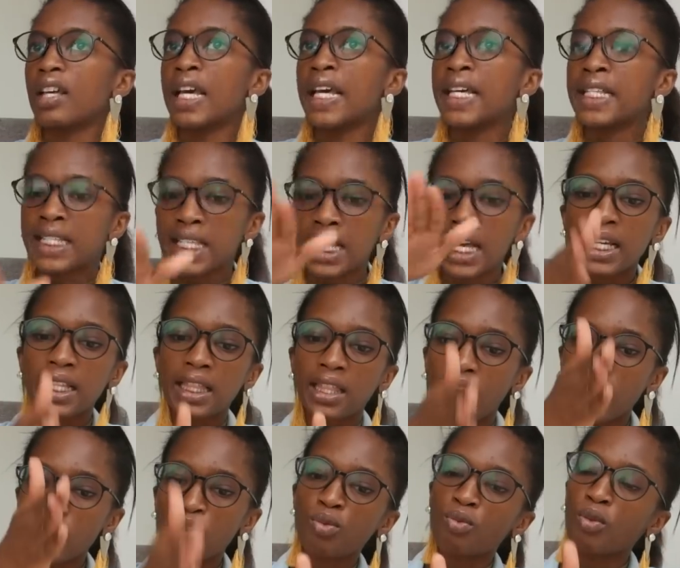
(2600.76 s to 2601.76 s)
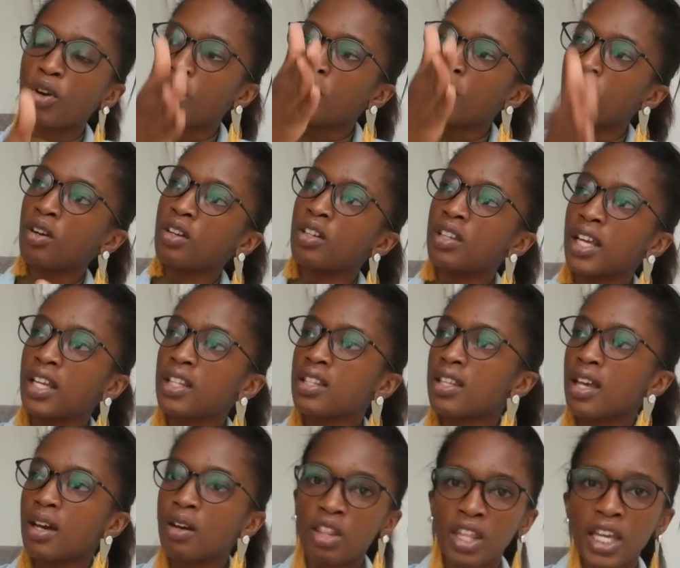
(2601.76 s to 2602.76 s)
it's like that's where
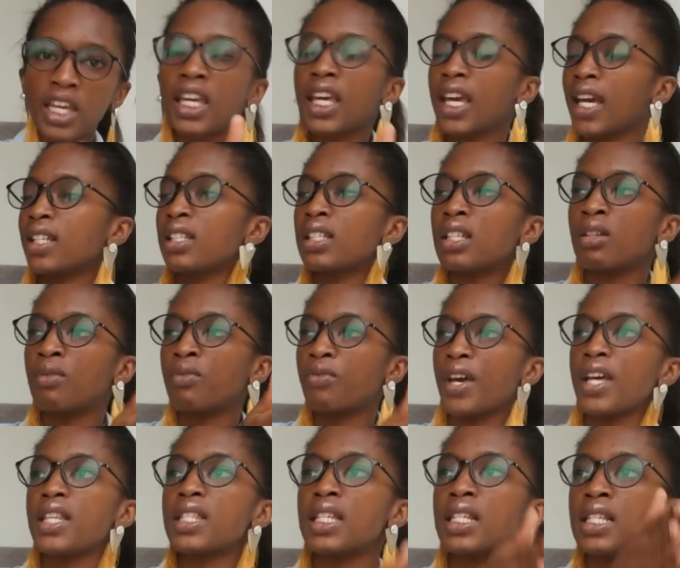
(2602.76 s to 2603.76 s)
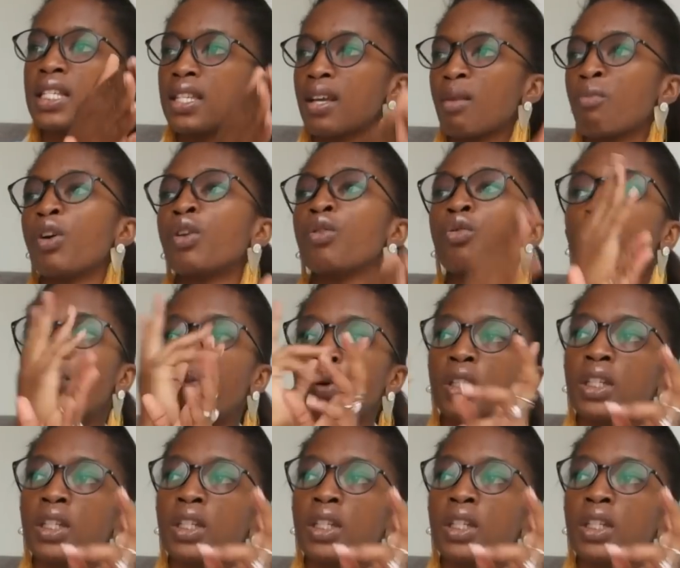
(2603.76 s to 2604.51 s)
they can't invest in someone who